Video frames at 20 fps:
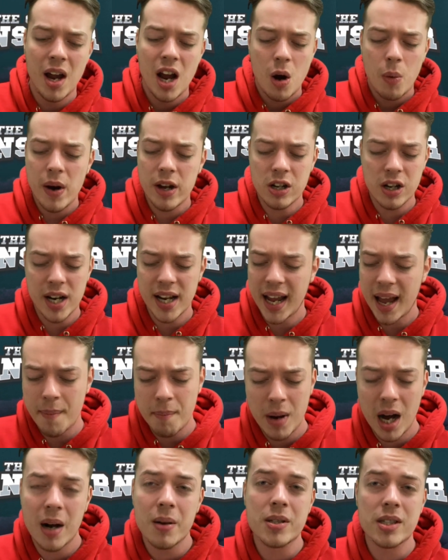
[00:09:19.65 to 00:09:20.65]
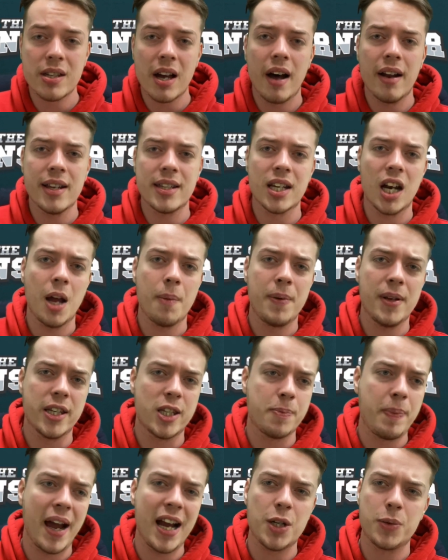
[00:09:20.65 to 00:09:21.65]
We're going to get Miles Sanders in open
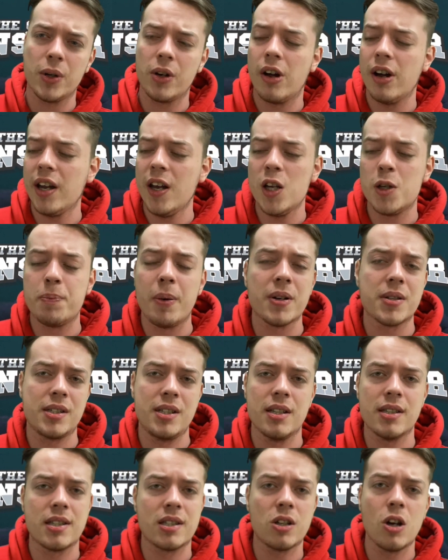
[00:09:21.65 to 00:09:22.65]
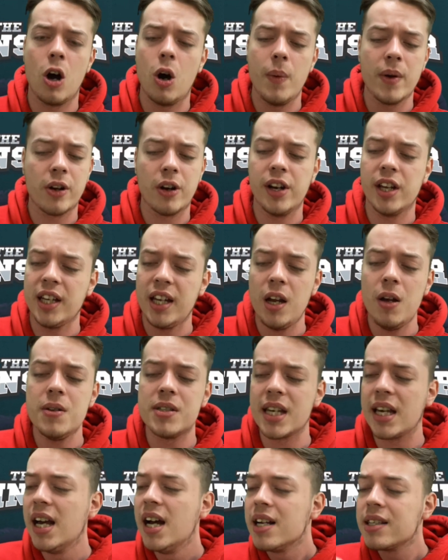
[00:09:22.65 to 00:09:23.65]
space. We're going to use Boston Scott. We're going to use
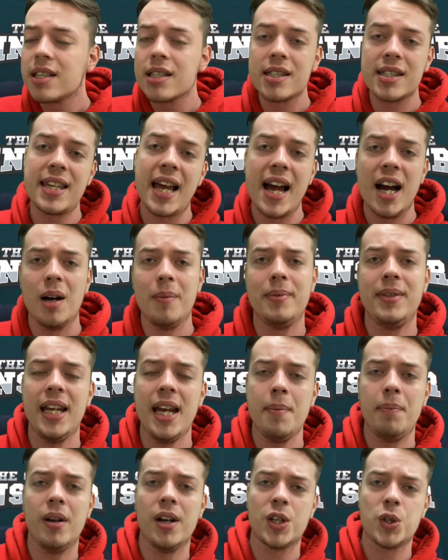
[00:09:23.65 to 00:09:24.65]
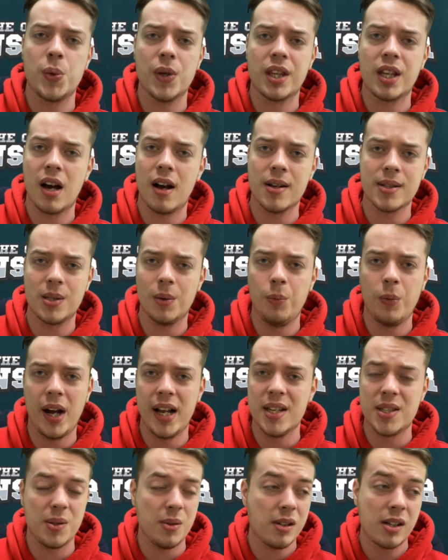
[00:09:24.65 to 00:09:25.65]
it to set up deep looks with Carson
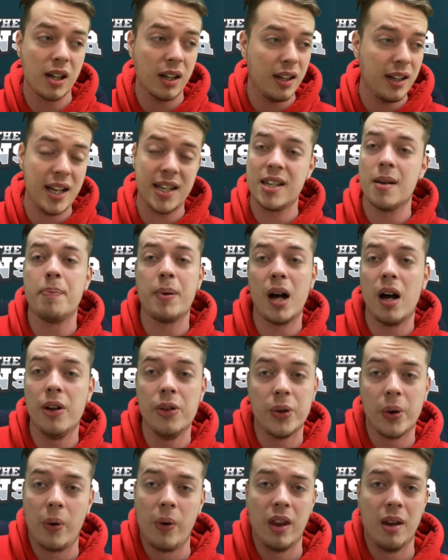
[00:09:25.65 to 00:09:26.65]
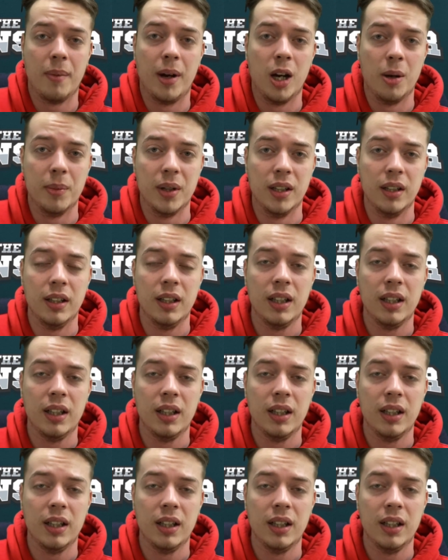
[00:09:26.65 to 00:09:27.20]
Wentz, who couldn't hit a barn door at the moment.